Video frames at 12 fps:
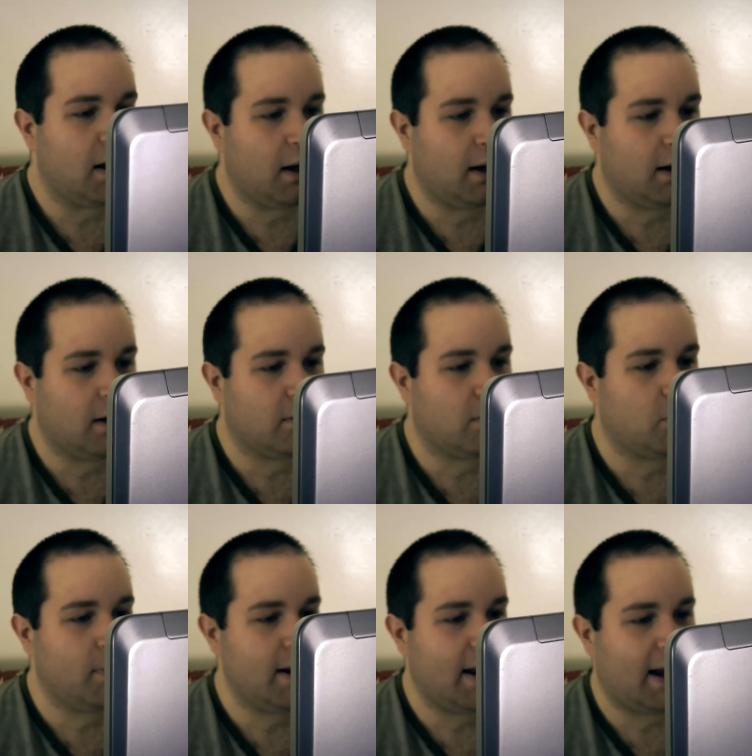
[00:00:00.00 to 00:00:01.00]

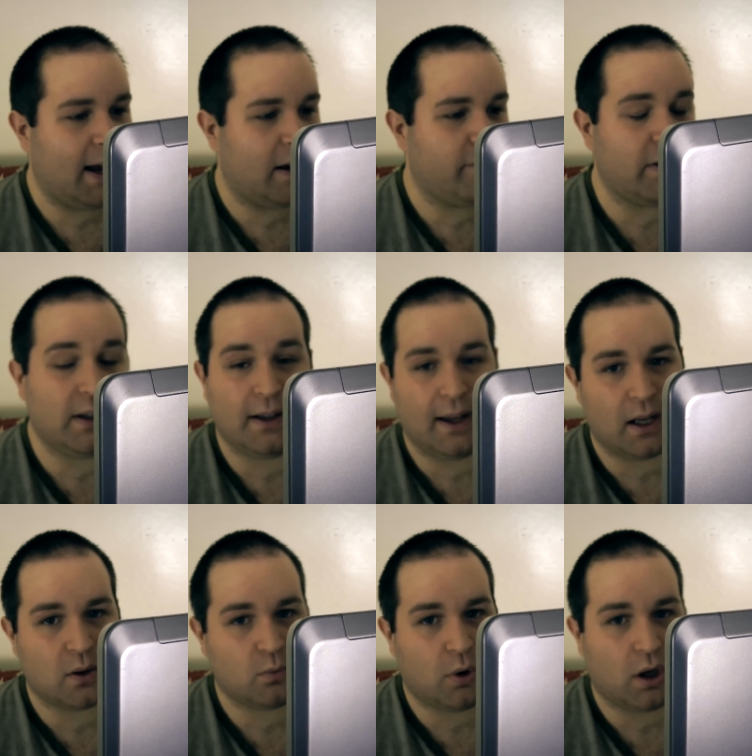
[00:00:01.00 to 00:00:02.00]
And we have
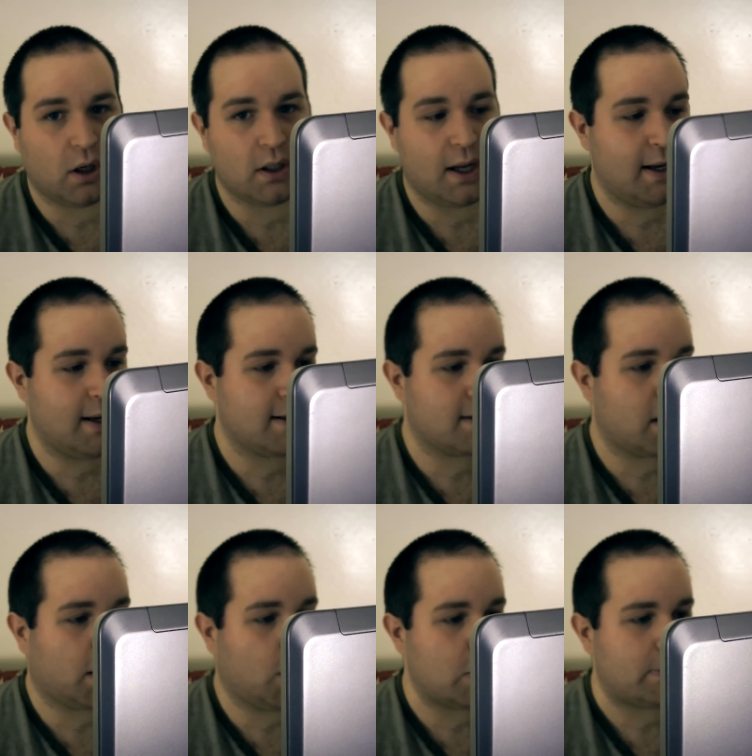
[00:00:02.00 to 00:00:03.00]
Leon Ward as
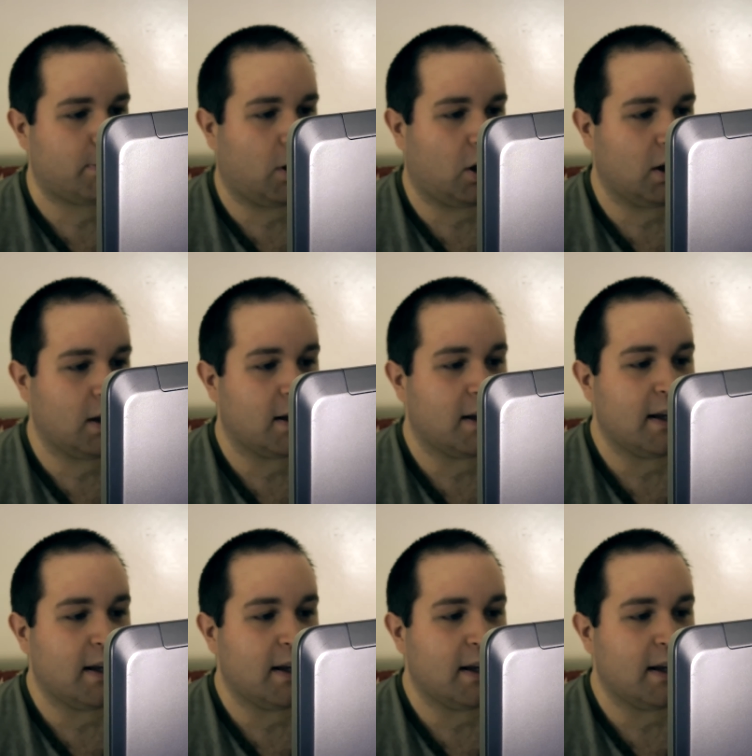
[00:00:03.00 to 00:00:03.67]
the Ghost Boy.